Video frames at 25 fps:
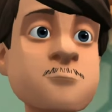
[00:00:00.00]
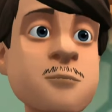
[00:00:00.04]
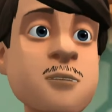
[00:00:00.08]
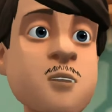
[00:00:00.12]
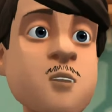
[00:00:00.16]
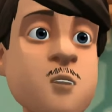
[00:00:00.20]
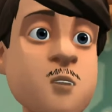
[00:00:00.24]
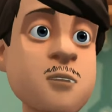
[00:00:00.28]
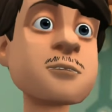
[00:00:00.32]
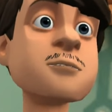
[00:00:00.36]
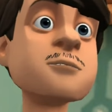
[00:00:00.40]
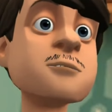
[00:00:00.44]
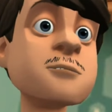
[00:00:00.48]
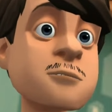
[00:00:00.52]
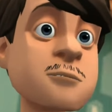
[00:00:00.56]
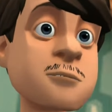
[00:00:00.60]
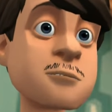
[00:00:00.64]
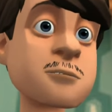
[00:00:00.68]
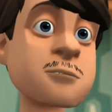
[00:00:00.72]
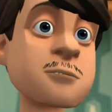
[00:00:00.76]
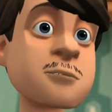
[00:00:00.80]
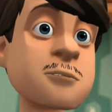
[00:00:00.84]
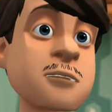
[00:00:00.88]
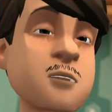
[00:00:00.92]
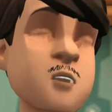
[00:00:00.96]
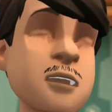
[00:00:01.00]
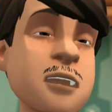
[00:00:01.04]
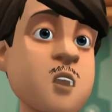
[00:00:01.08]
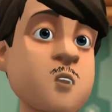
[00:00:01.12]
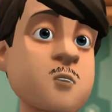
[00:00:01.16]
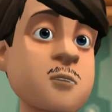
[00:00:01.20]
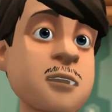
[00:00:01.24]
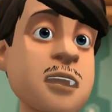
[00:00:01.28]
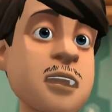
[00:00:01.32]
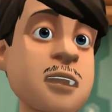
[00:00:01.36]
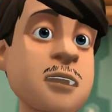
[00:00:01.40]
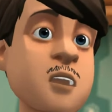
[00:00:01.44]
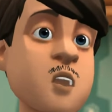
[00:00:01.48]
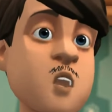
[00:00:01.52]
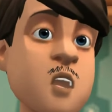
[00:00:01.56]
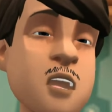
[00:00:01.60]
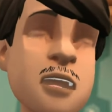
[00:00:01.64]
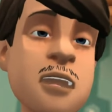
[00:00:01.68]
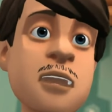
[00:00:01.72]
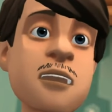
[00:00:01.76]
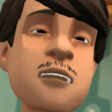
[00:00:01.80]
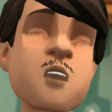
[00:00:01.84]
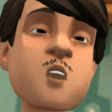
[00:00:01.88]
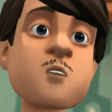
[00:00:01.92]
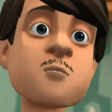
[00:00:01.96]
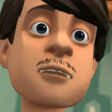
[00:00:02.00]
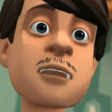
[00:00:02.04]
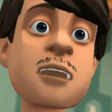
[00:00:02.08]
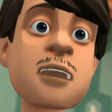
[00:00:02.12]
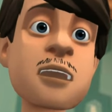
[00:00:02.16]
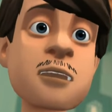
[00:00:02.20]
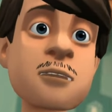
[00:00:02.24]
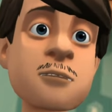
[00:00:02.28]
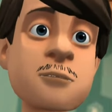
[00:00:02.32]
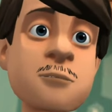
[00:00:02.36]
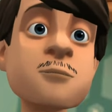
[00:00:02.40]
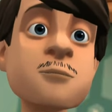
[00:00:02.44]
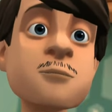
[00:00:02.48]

Oh, so you made cookies for me?